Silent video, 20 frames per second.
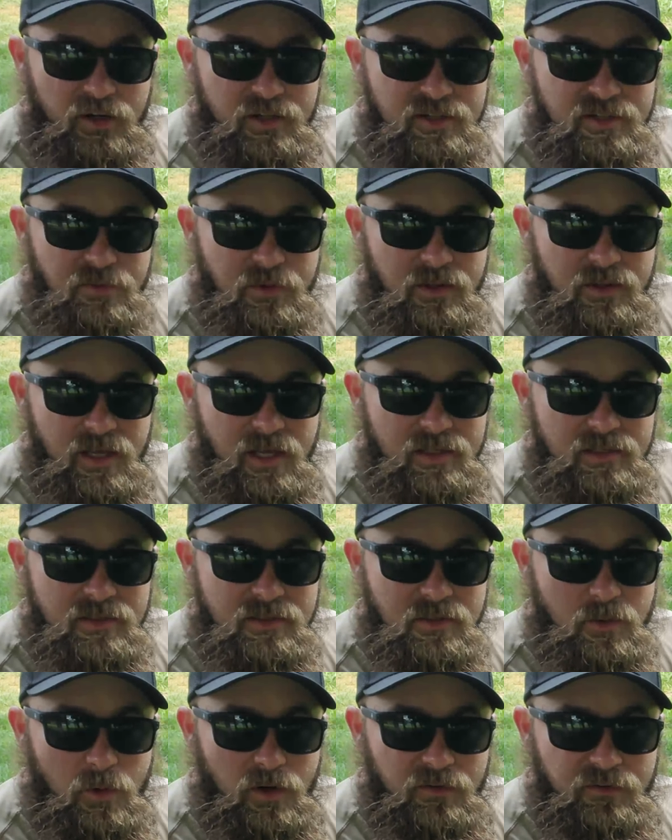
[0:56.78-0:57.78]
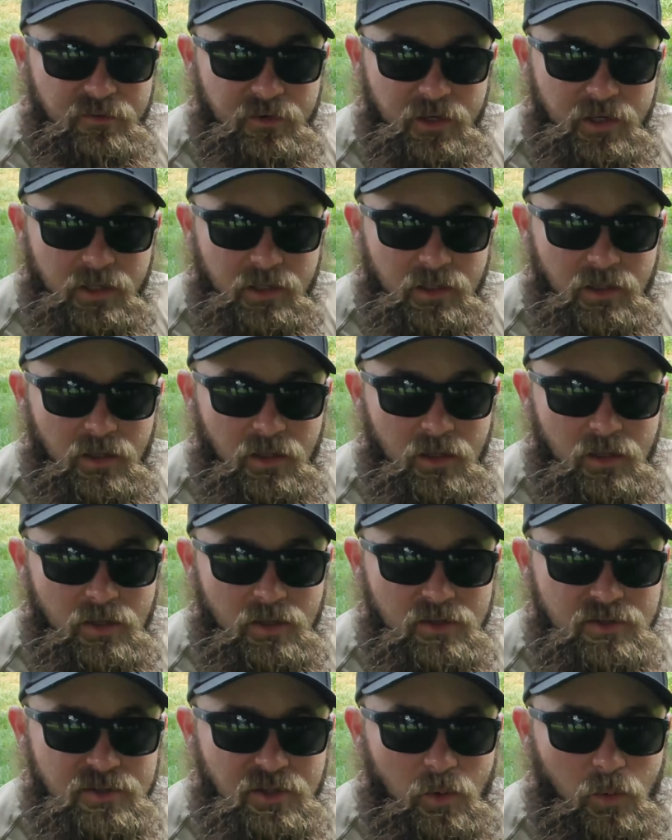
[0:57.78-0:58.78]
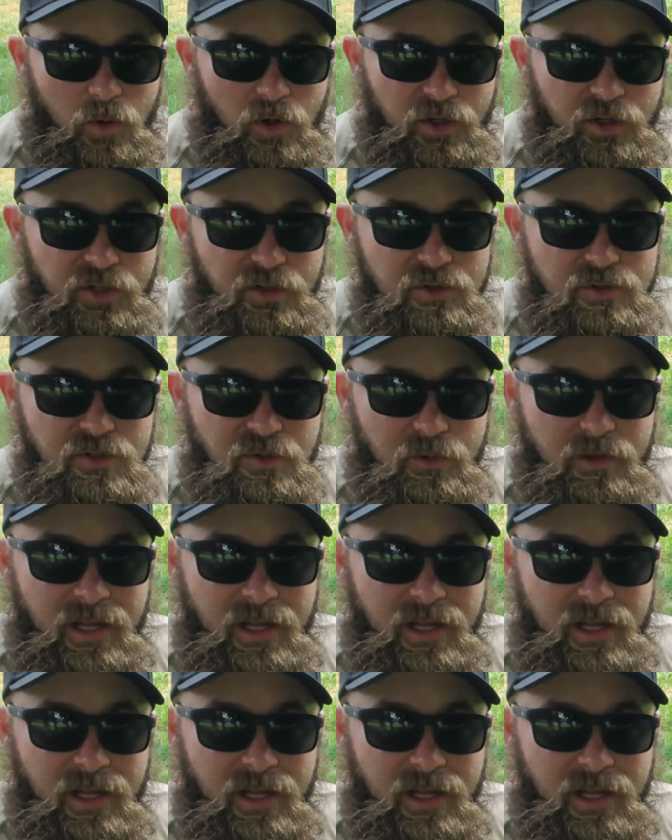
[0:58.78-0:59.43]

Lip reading: is 3,000 square feet. So we're going to use 3